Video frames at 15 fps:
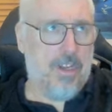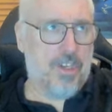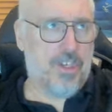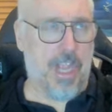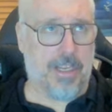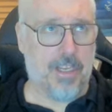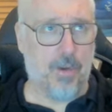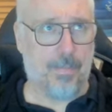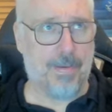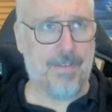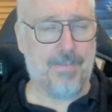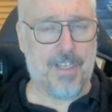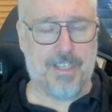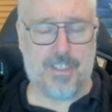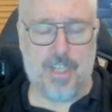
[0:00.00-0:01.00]
check your
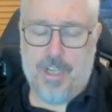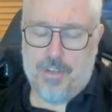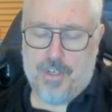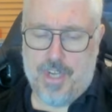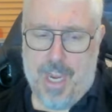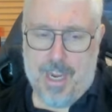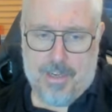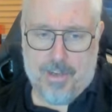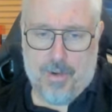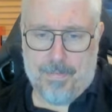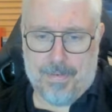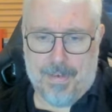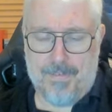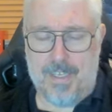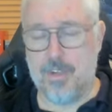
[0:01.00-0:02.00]
privilege, check your
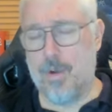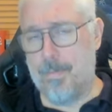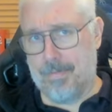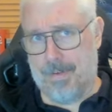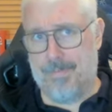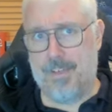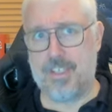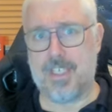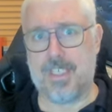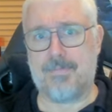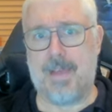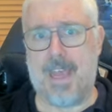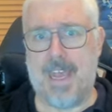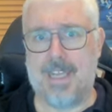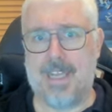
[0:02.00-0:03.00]
privilege is
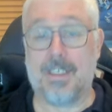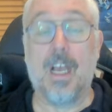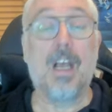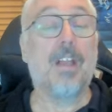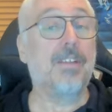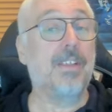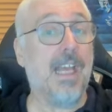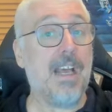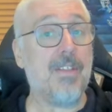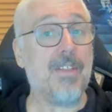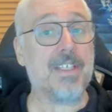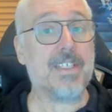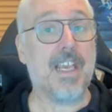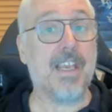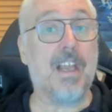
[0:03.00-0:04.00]
bad. Now they're
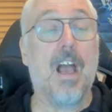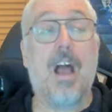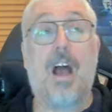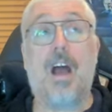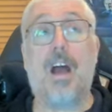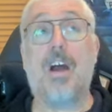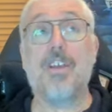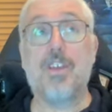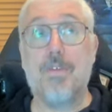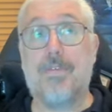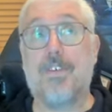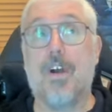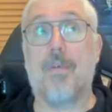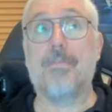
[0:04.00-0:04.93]
saying, ah, you've got